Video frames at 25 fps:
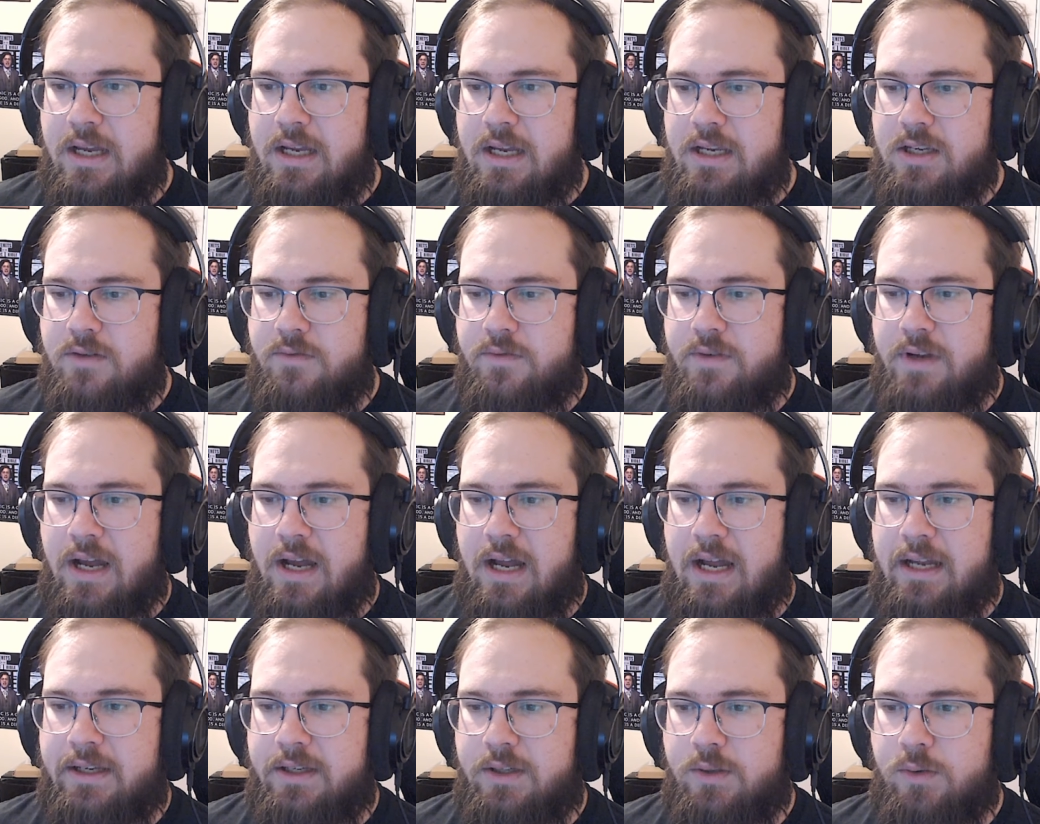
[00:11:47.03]
You've
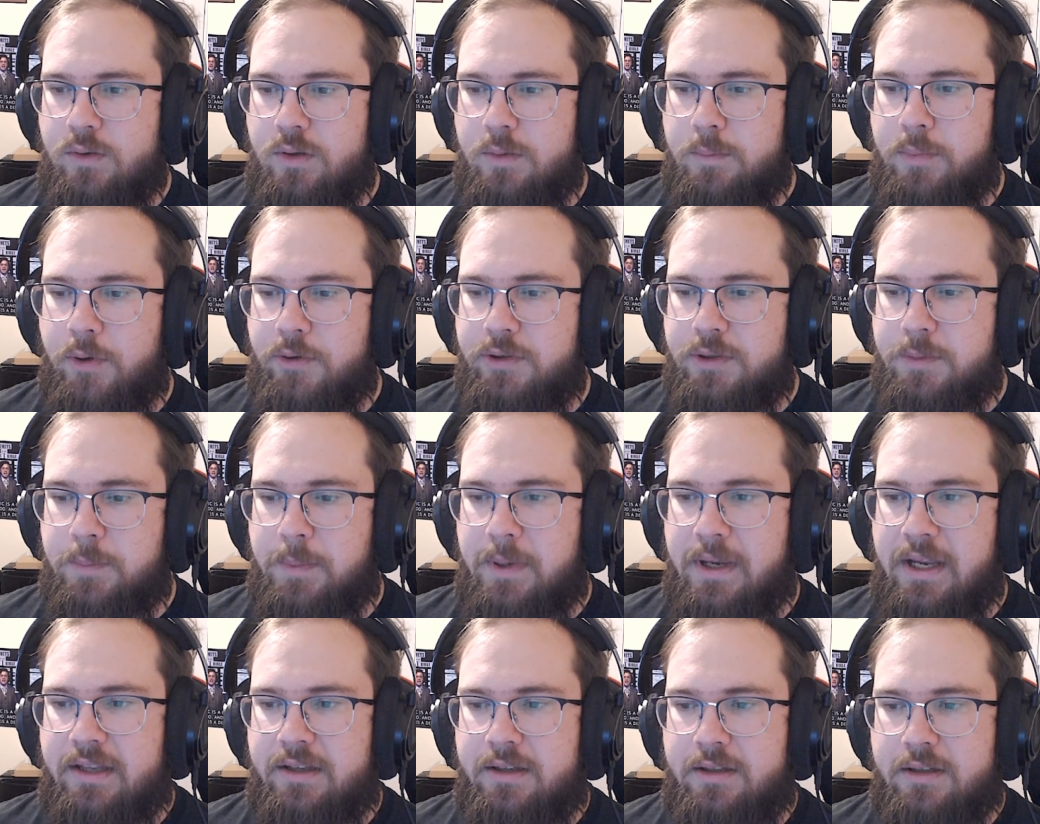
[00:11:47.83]
got your
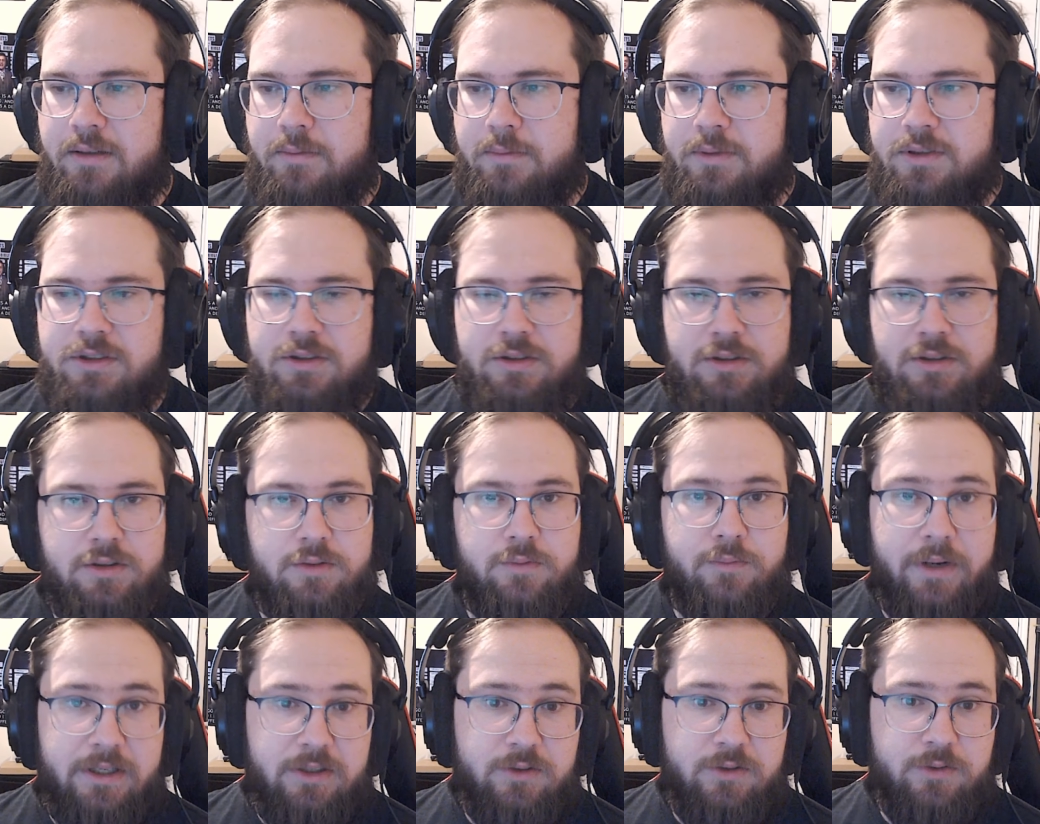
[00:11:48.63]
protopania, which is your
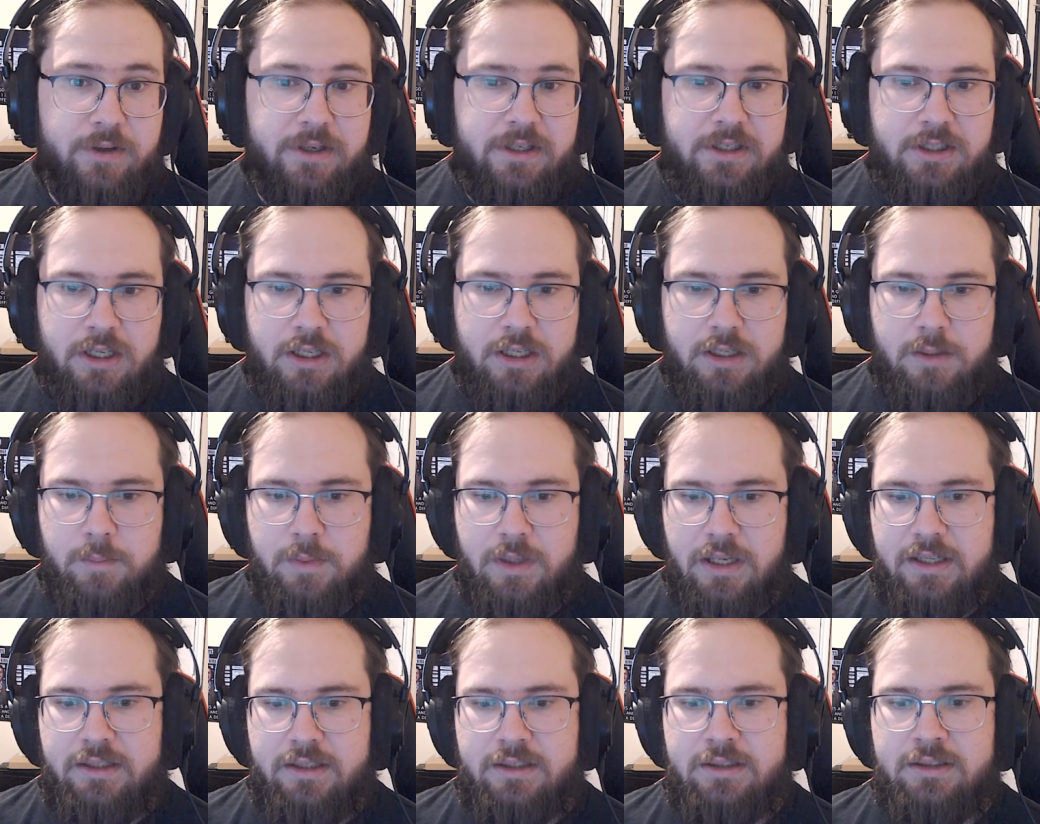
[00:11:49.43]
red-green color
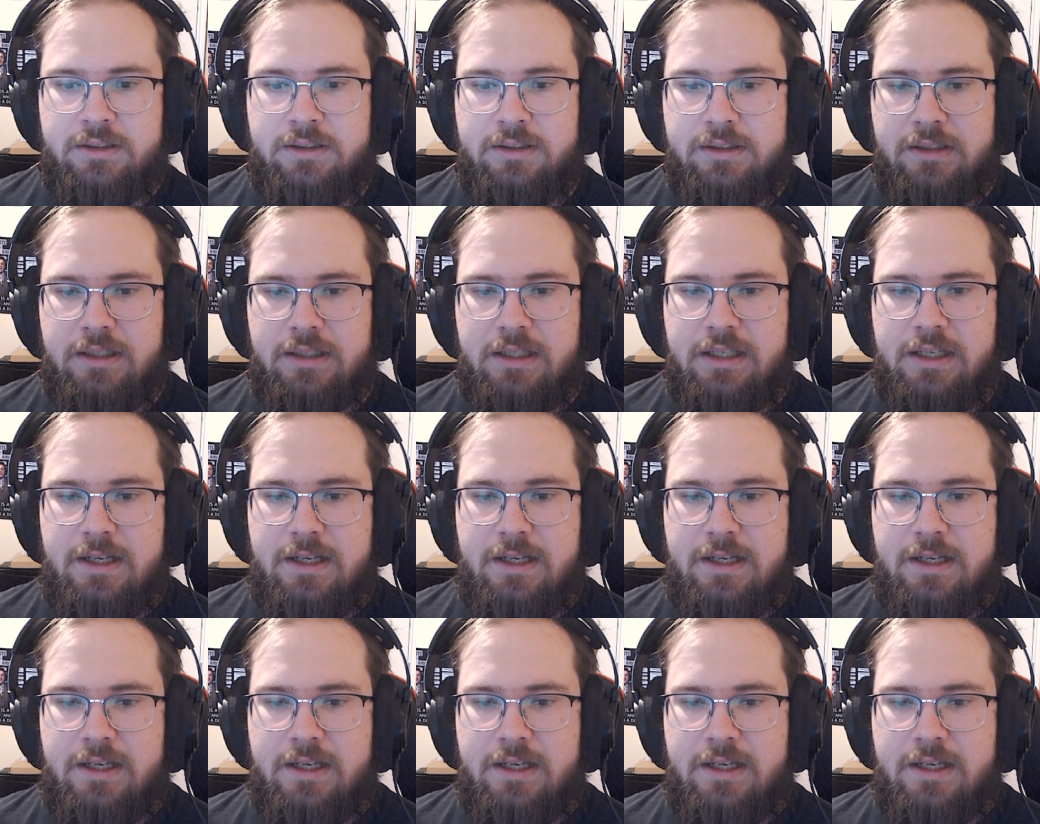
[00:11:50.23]
blindness.